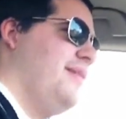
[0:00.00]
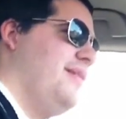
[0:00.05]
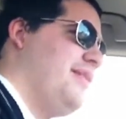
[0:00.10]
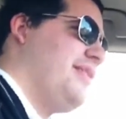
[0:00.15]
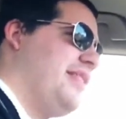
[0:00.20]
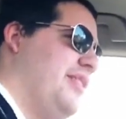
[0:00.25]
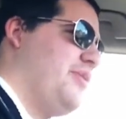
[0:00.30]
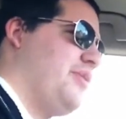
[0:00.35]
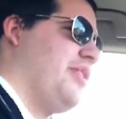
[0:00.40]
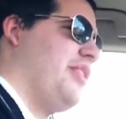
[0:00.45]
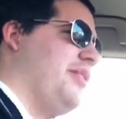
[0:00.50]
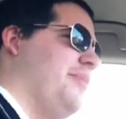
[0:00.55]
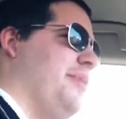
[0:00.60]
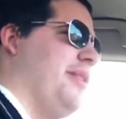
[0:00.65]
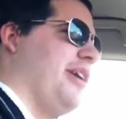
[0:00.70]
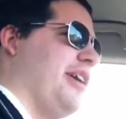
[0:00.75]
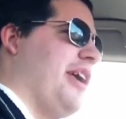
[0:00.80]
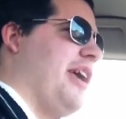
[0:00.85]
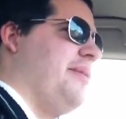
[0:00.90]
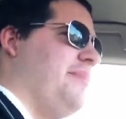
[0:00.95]
Seems
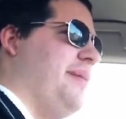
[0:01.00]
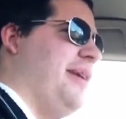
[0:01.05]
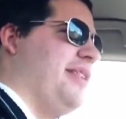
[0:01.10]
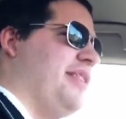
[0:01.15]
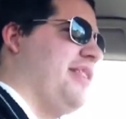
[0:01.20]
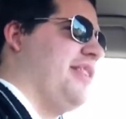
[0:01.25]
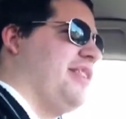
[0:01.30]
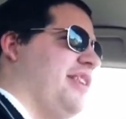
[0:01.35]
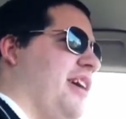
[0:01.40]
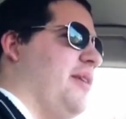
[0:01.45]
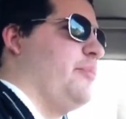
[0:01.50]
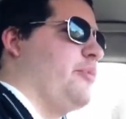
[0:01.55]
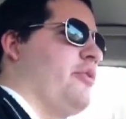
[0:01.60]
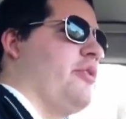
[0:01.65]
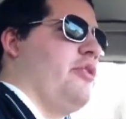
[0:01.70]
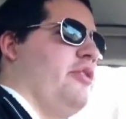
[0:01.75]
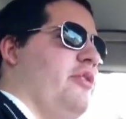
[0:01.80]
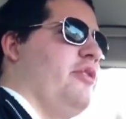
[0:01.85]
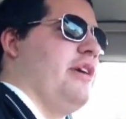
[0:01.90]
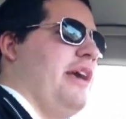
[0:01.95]
like at best a sideboard
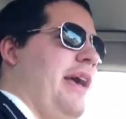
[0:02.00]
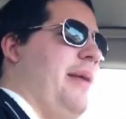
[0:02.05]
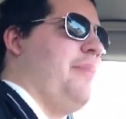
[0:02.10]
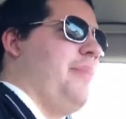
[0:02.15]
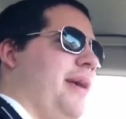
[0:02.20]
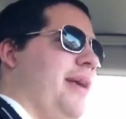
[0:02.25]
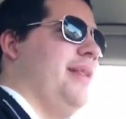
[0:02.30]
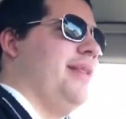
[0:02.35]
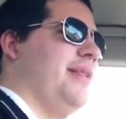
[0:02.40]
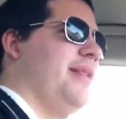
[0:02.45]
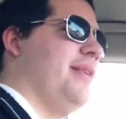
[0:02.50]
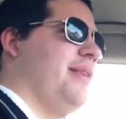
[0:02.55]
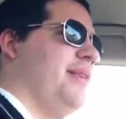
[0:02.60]
card. At best,